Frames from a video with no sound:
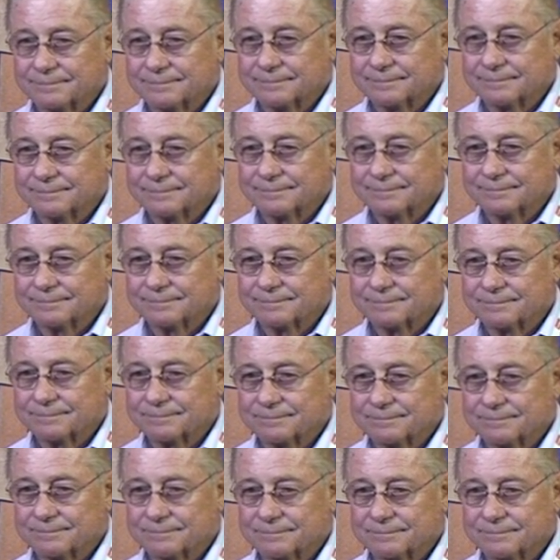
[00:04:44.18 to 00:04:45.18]

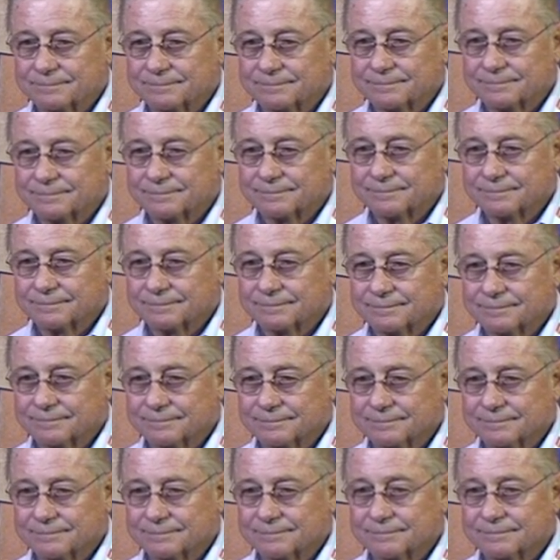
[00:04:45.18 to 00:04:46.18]

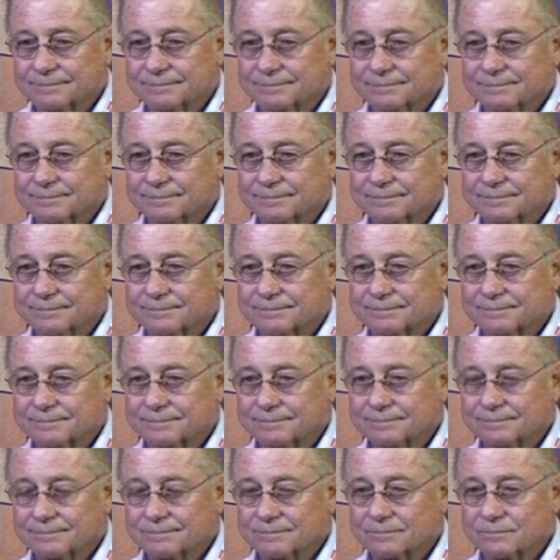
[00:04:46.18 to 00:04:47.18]

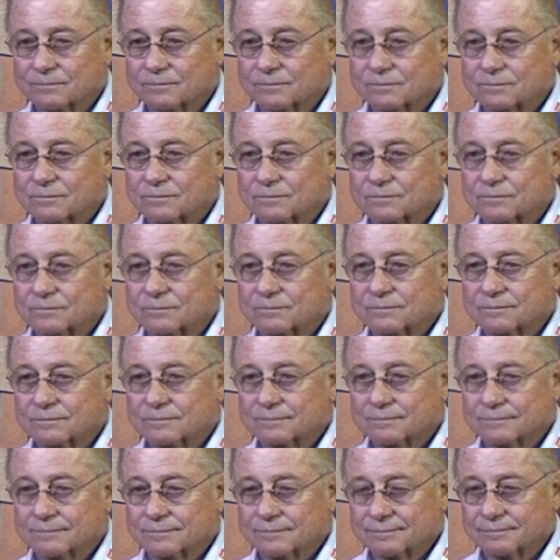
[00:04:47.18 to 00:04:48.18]

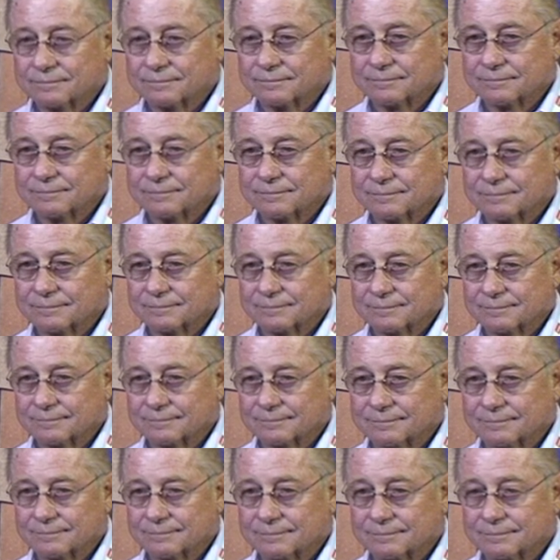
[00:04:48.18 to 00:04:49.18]

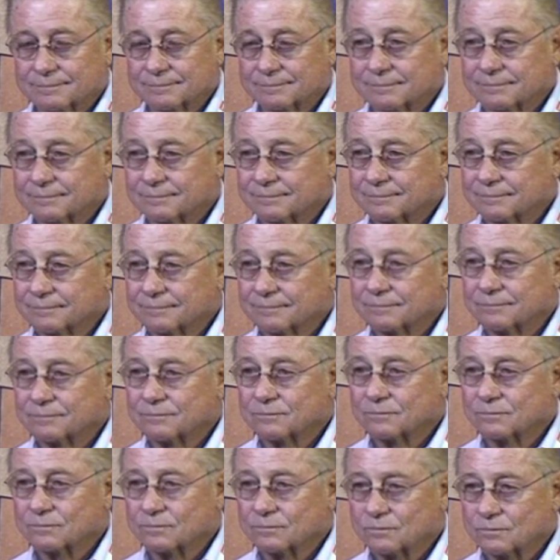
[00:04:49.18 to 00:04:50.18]

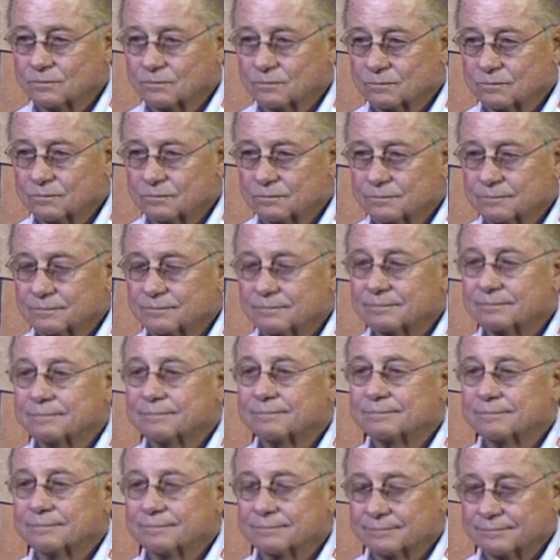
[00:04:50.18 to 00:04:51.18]

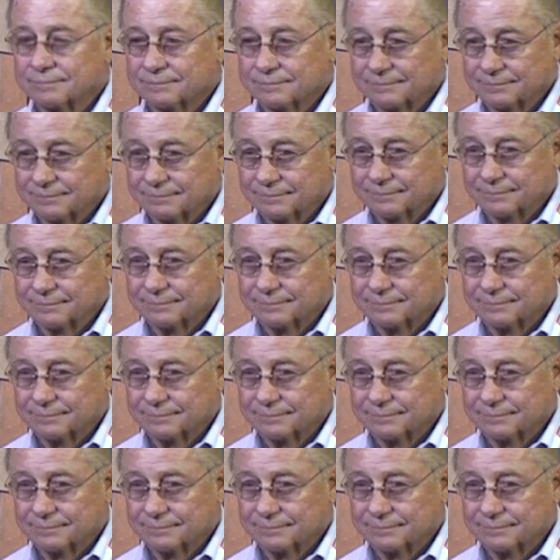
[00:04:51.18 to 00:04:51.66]
The person shown says nothing.